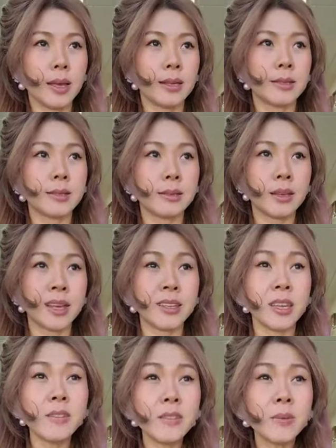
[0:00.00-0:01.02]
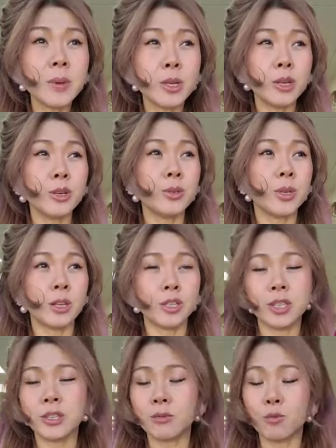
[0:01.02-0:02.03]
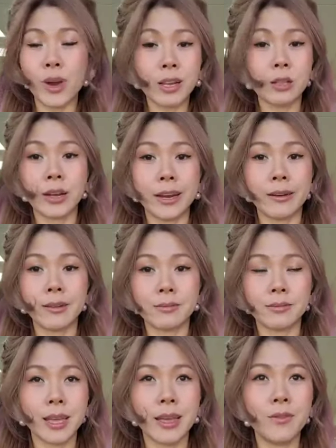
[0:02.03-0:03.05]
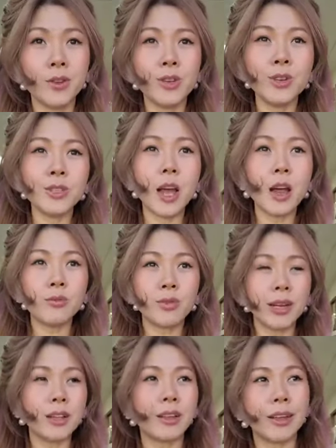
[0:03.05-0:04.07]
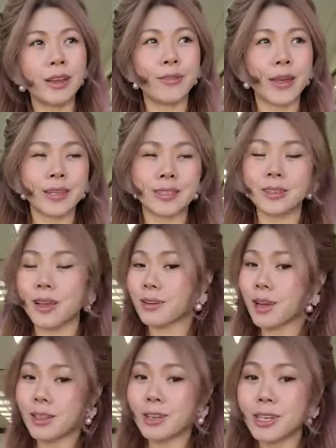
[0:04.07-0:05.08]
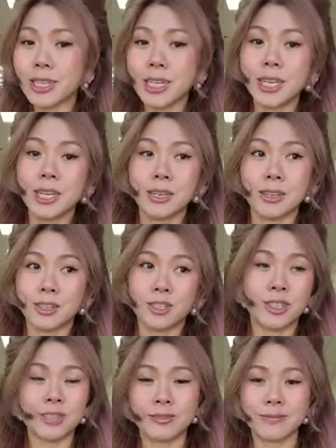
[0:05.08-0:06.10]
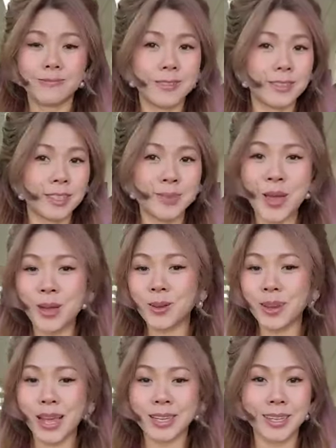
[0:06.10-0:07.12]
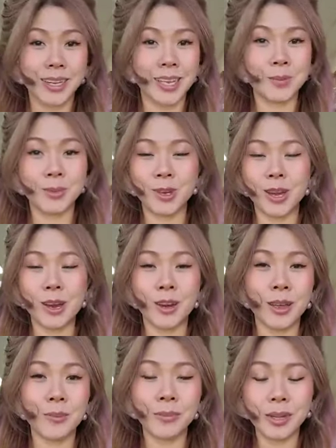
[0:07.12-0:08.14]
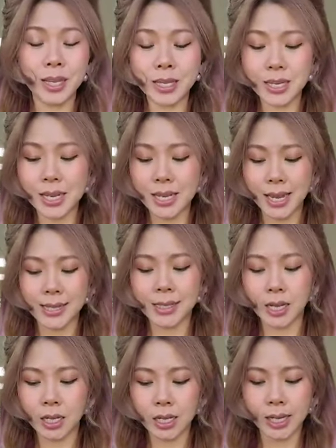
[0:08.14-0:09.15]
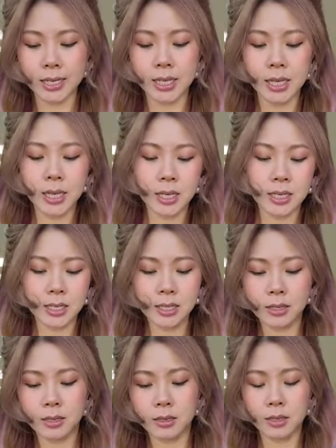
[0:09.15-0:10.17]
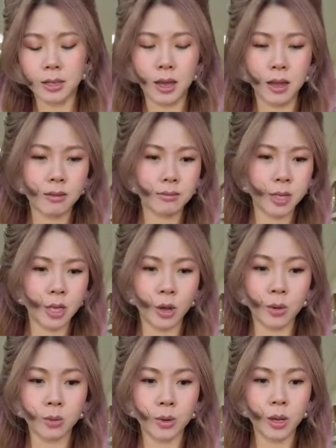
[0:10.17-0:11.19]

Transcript: is can even be used on just regular hair. Okay, if you use it on regular hair that is not colored, it's just smell nice and it keeps your hair completely nice and clean. It doesn't, uh, you know,